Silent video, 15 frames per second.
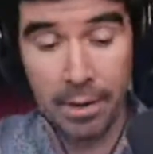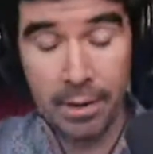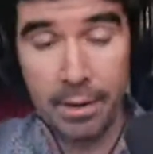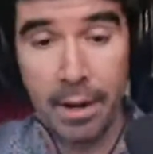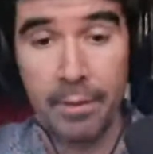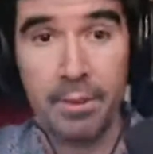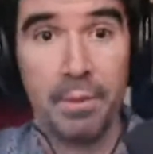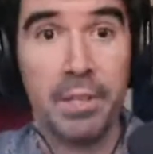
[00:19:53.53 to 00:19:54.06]
I
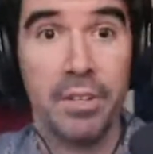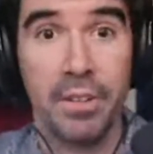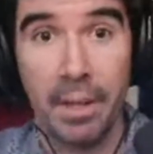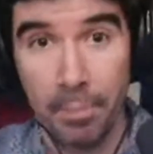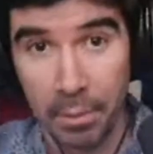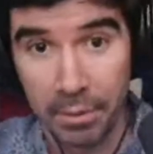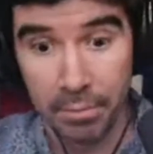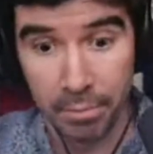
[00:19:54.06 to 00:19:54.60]
haven't mentioned
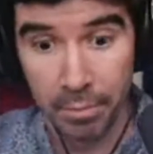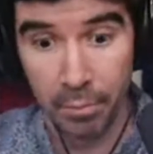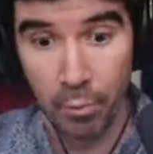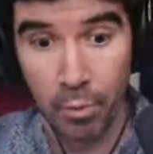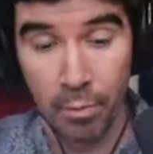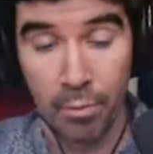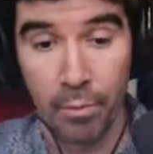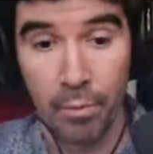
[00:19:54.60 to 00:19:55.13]
that,
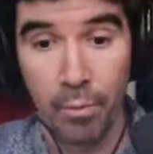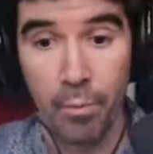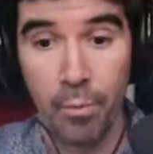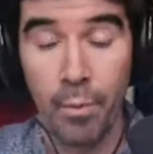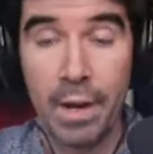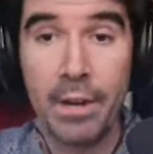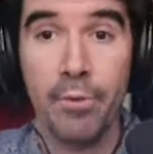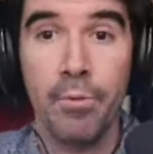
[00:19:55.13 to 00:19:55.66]
but
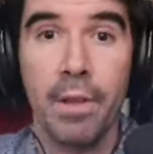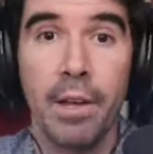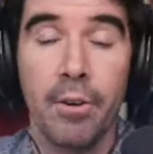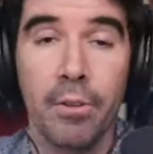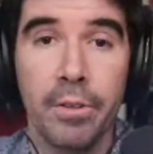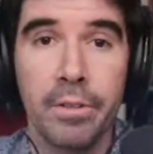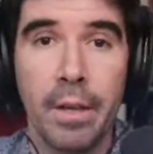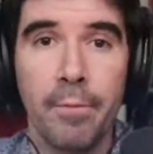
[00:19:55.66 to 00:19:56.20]
we do that
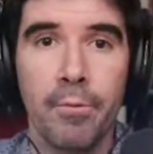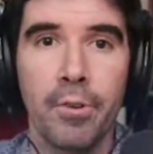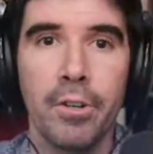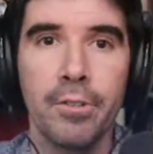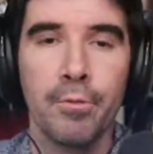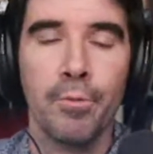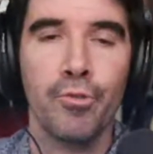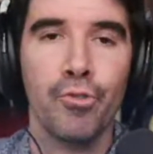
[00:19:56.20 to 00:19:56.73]
all the time for
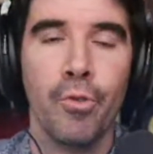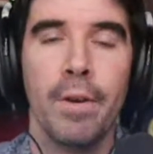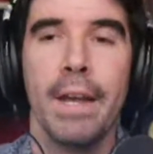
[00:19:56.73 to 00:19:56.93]
customers. So